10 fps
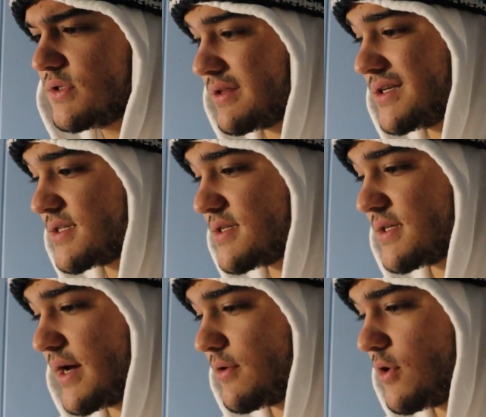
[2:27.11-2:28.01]
Now this,
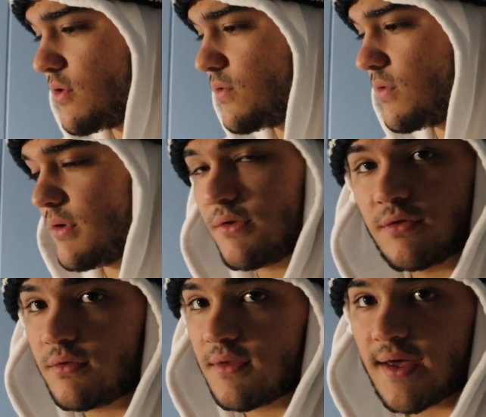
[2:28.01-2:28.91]
I don't
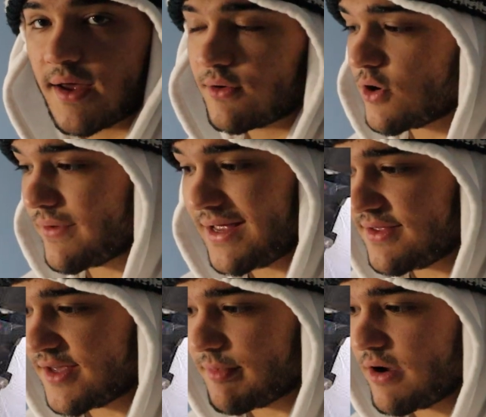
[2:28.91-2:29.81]
know
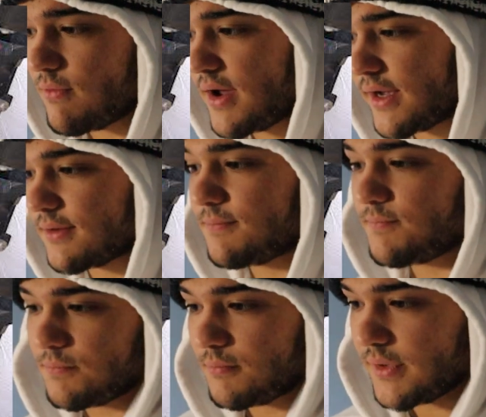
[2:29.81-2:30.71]
anything about wine,
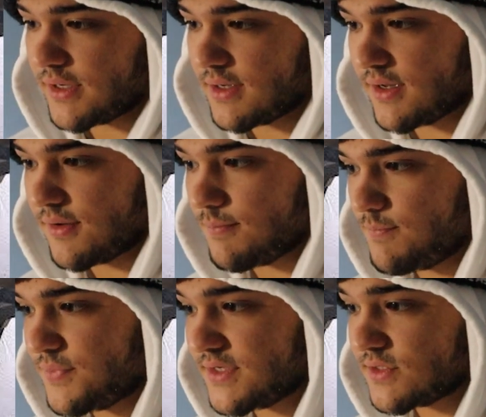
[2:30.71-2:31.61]
but
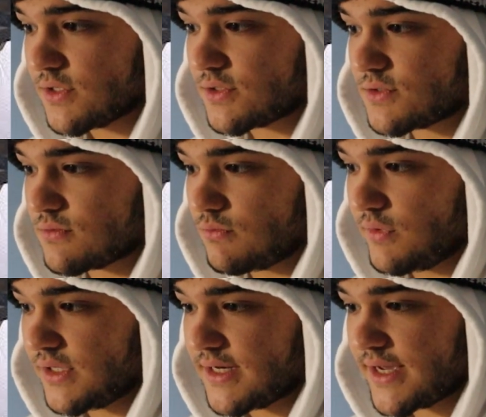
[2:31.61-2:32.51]
this looks
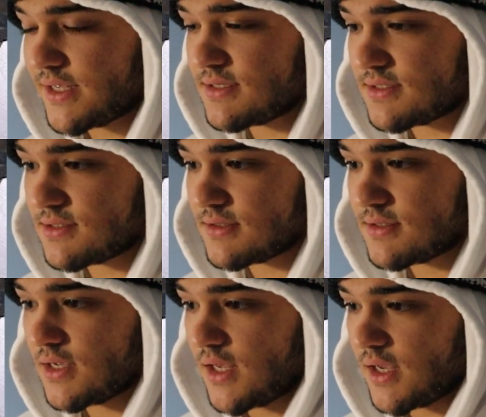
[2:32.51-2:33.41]
really nice
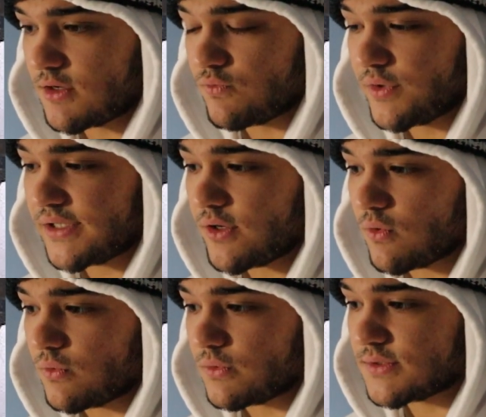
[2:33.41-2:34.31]
and really
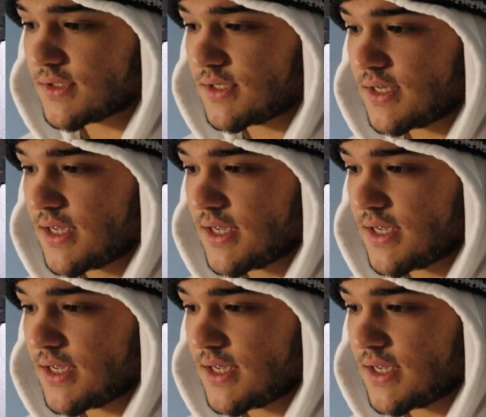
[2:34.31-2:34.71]
old.